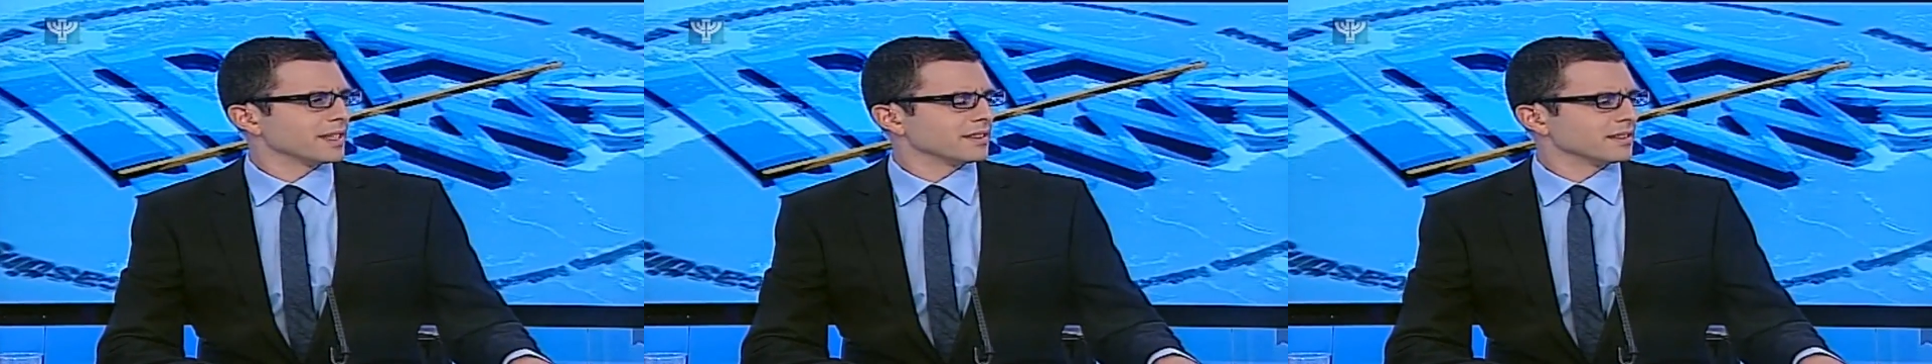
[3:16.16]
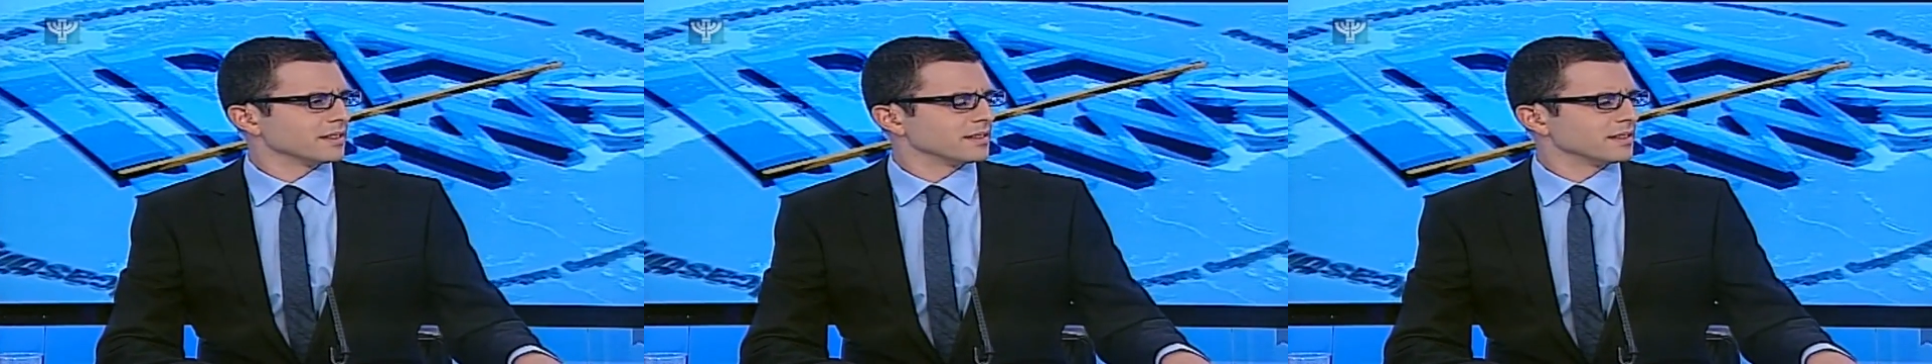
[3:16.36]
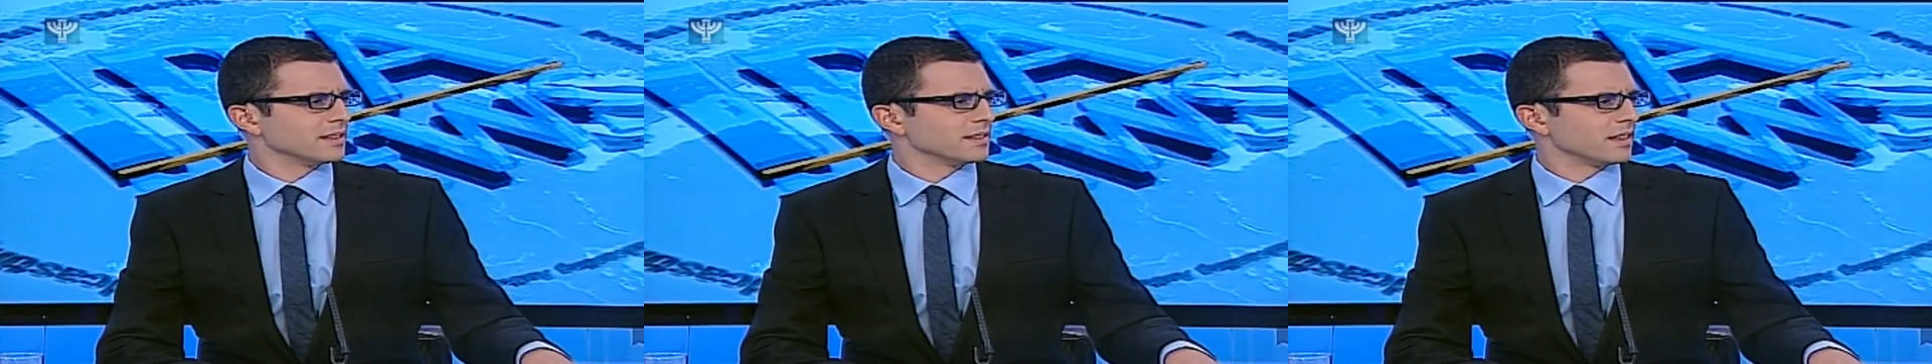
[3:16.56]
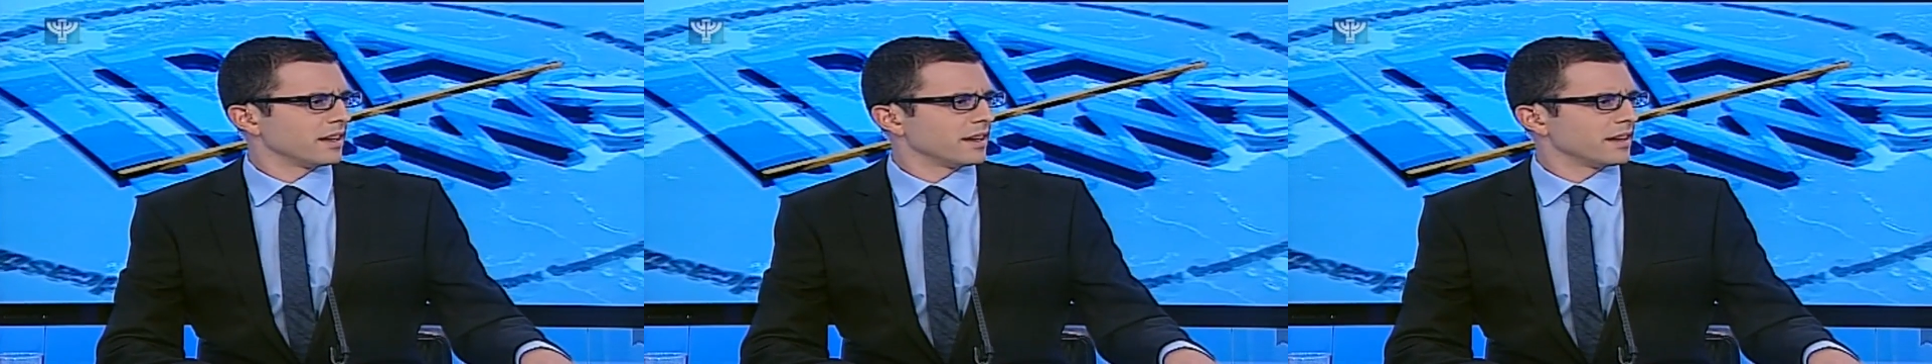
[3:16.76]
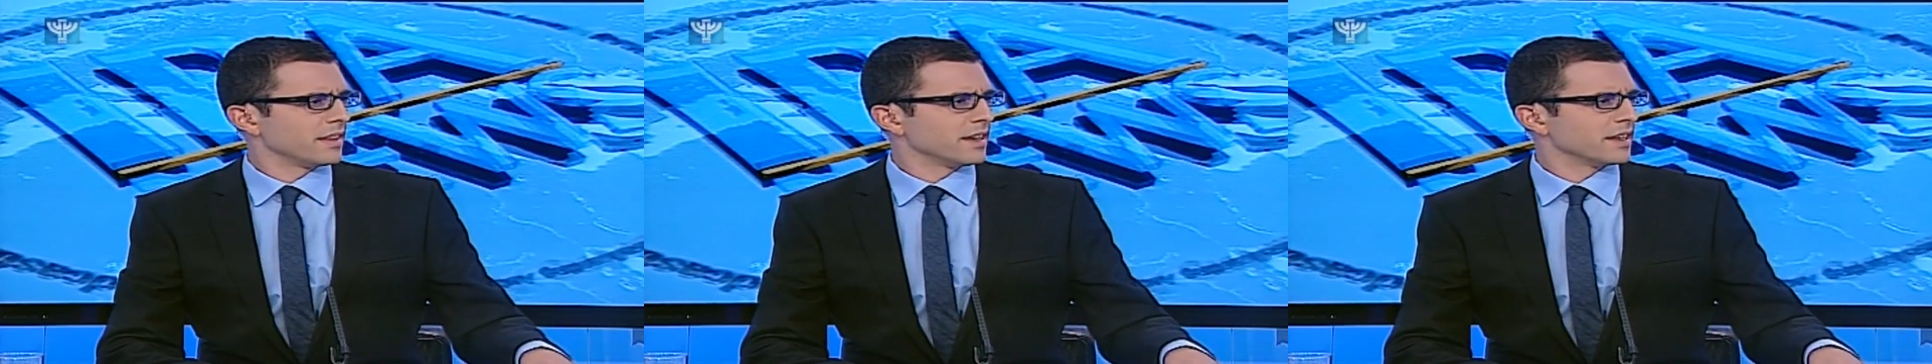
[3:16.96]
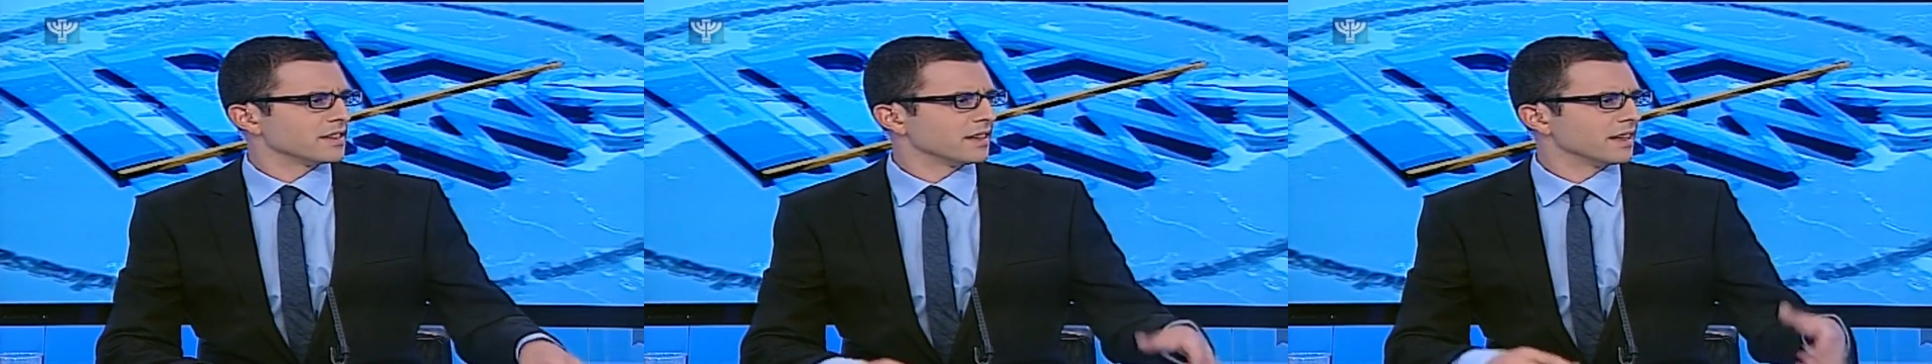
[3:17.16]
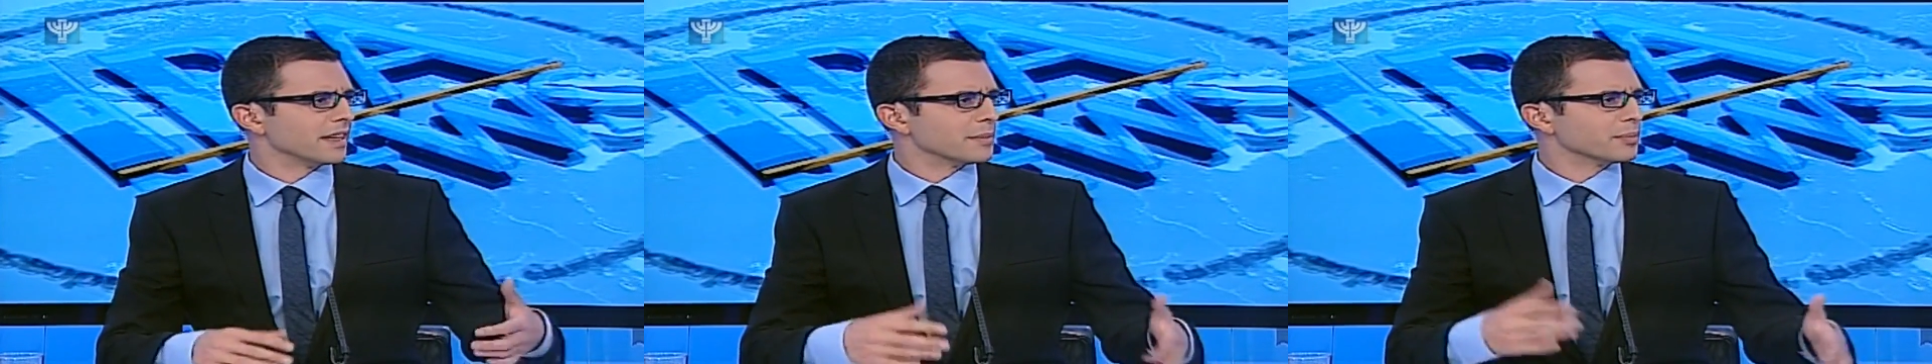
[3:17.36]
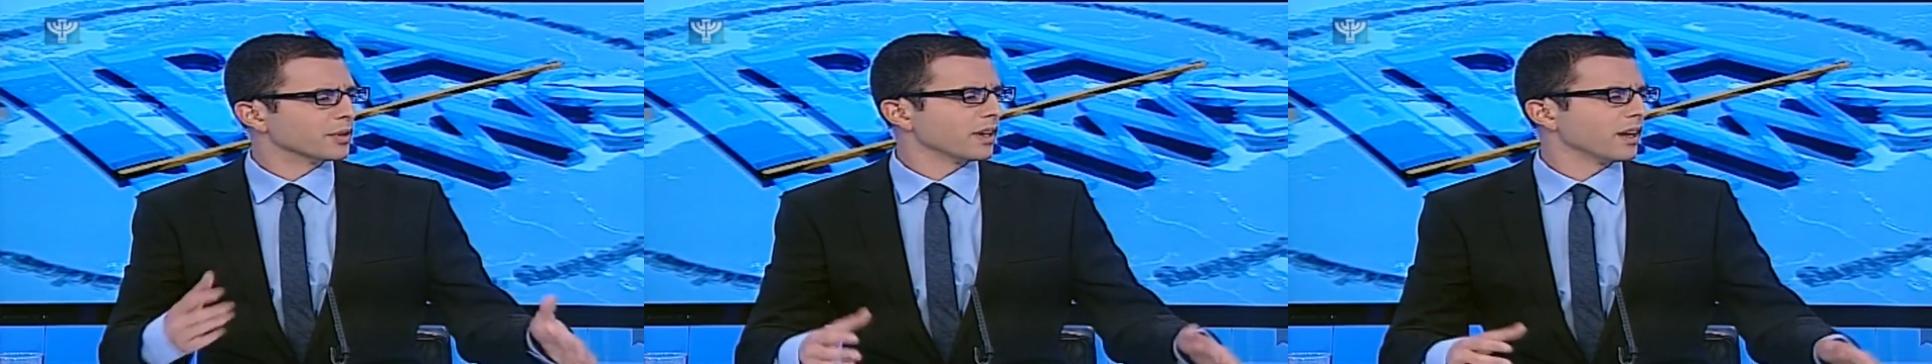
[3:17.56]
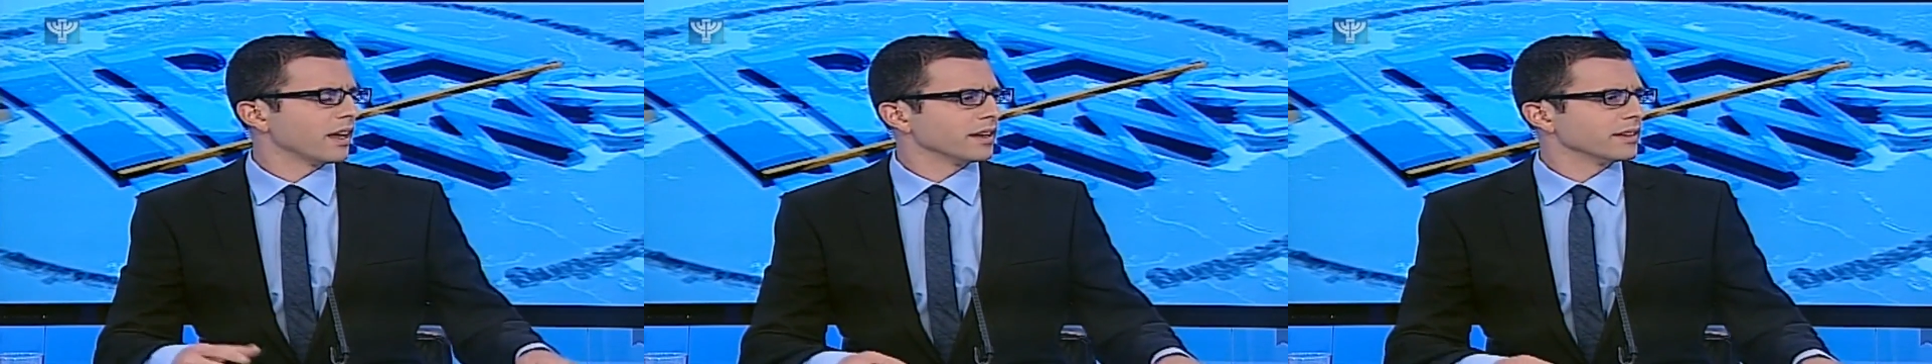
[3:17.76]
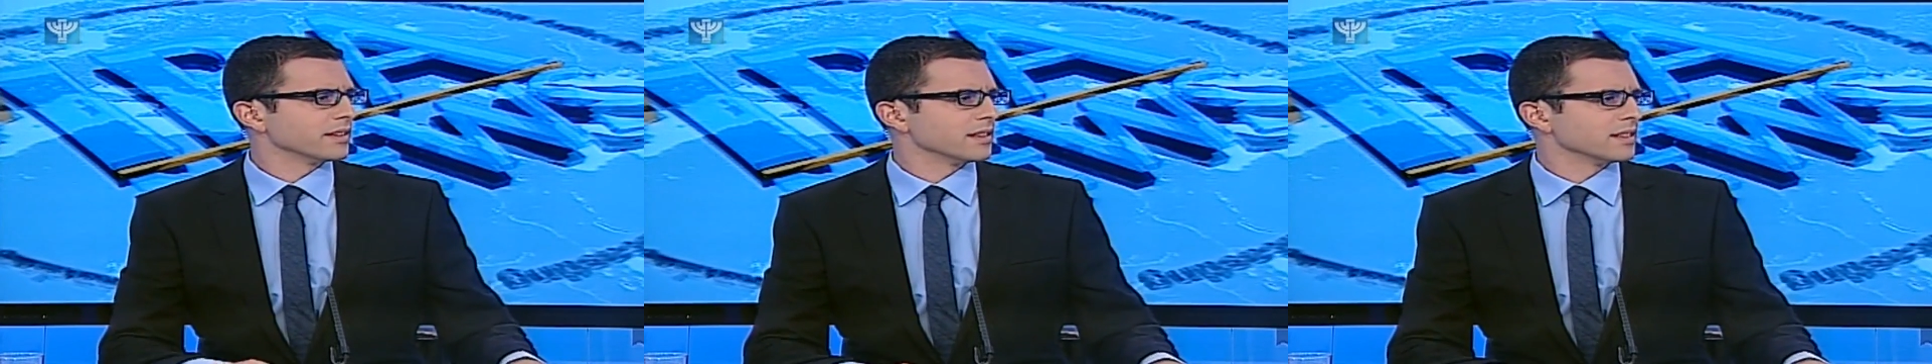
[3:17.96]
Minister's desire then to liberalize